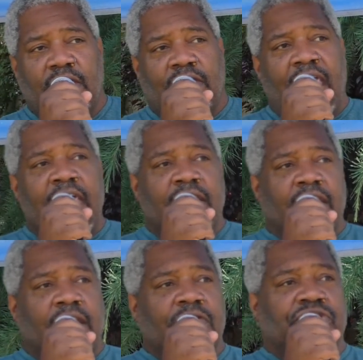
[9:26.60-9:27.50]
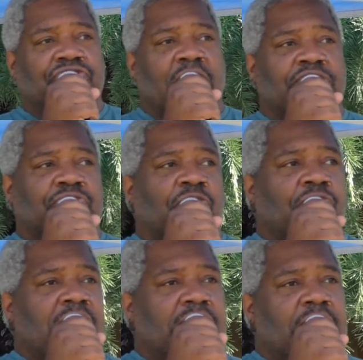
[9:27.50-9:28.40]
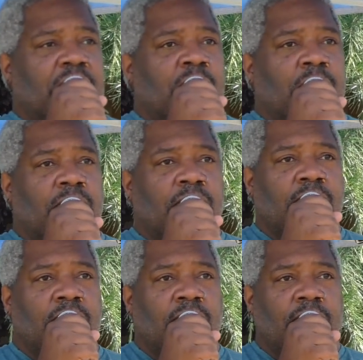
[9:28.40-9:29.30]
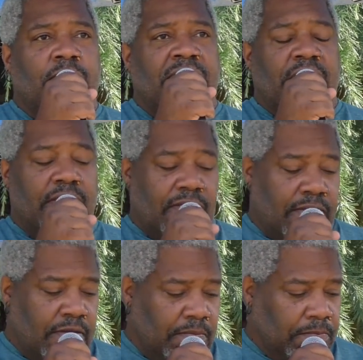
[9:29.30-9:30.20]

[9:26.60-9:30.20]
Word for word: the ending the structural racism peace.